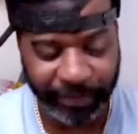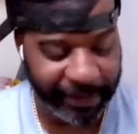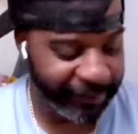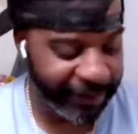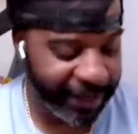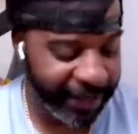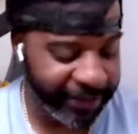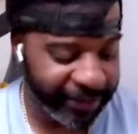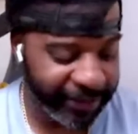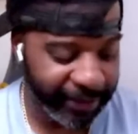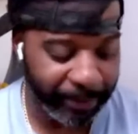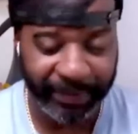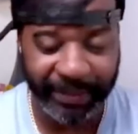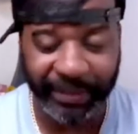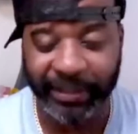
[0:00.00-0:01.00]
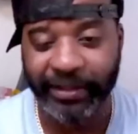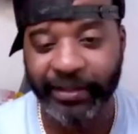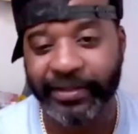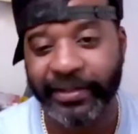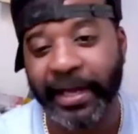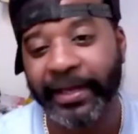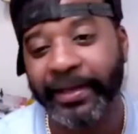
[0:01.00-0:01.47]
Replay value is a
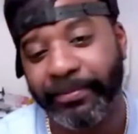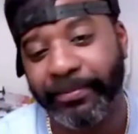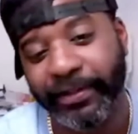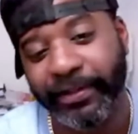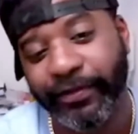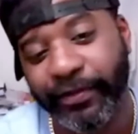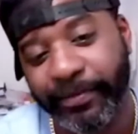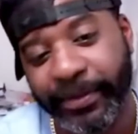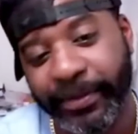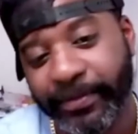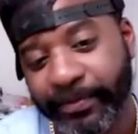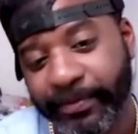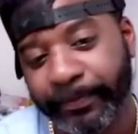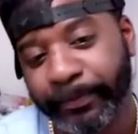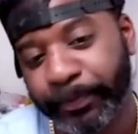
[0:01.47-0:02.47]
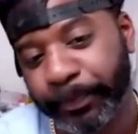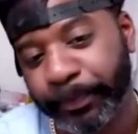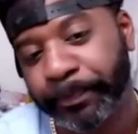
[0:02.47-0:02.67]
B, solid B for me.